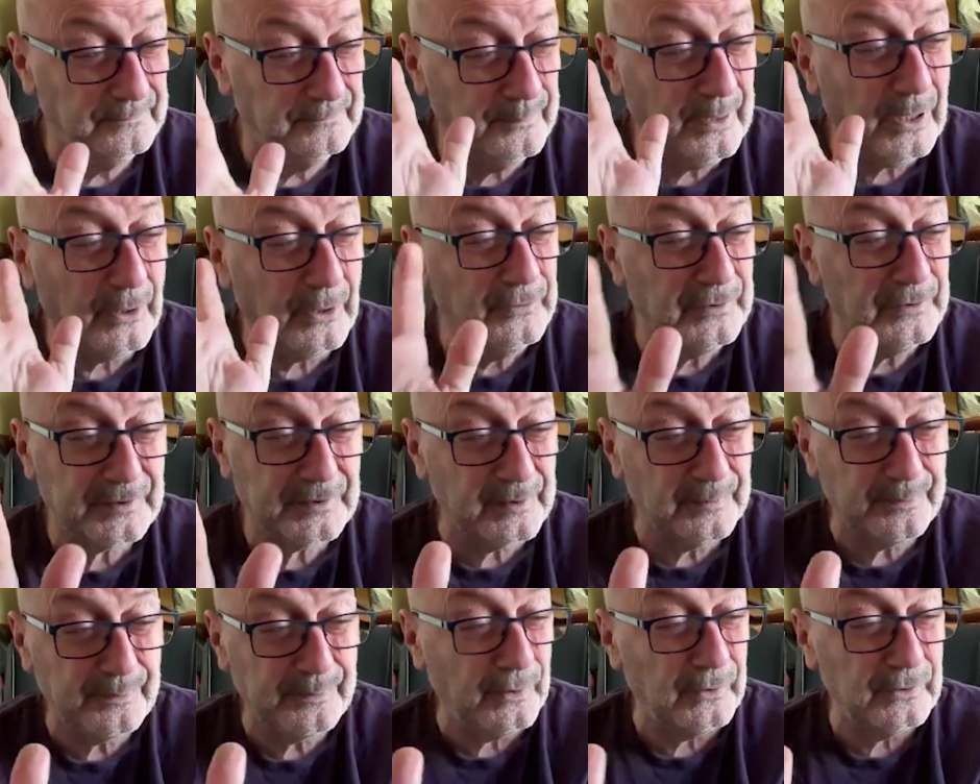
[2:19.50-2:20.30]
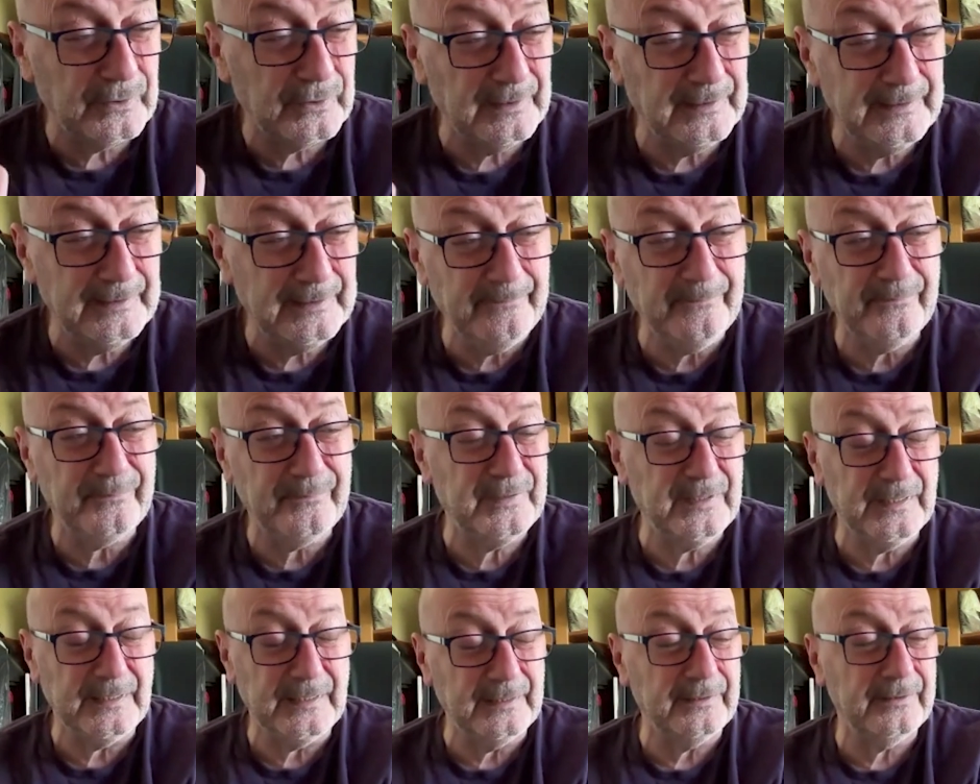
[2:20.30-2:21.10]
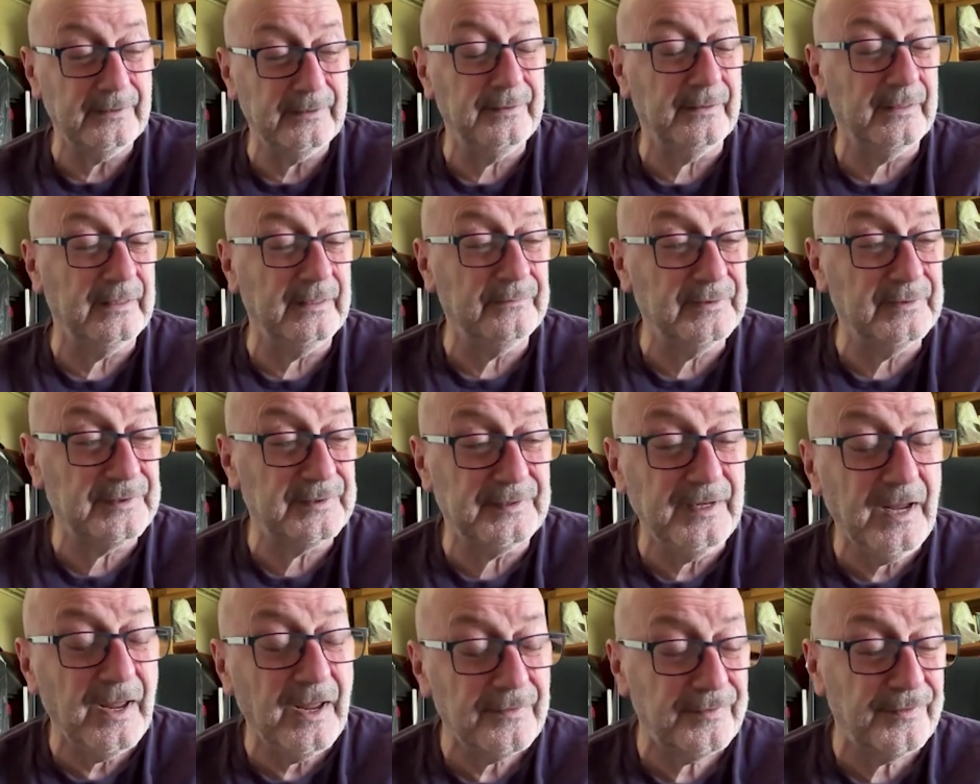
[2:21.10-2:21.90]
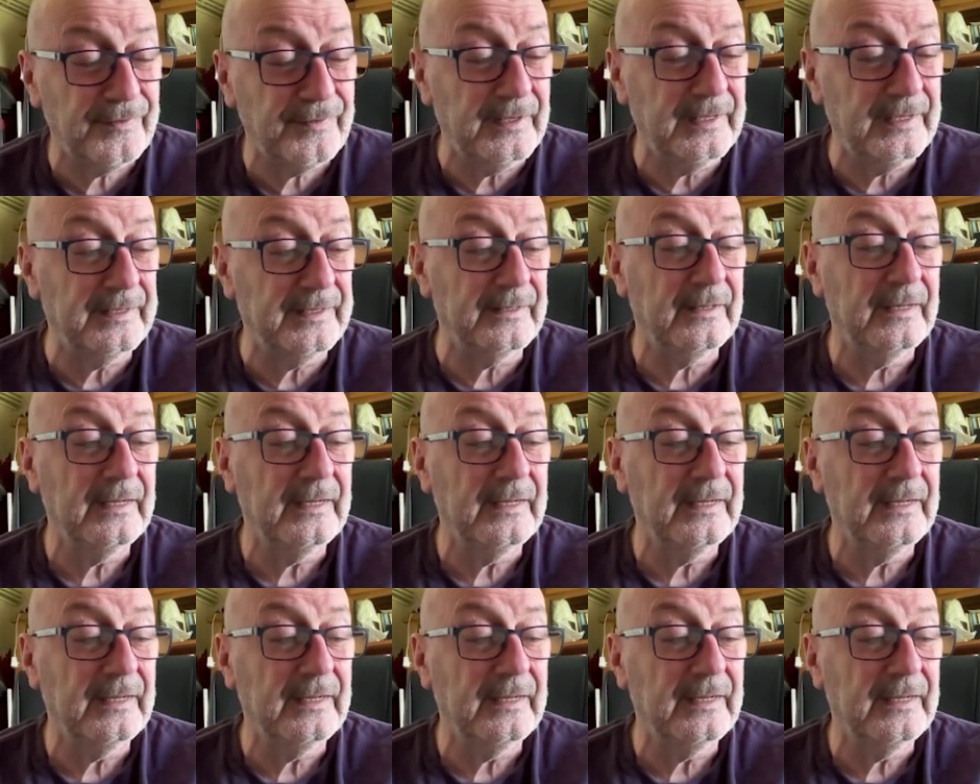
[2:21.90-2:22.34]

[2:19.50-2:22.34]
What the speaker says: post-apocalyptic. You know, it was nothing.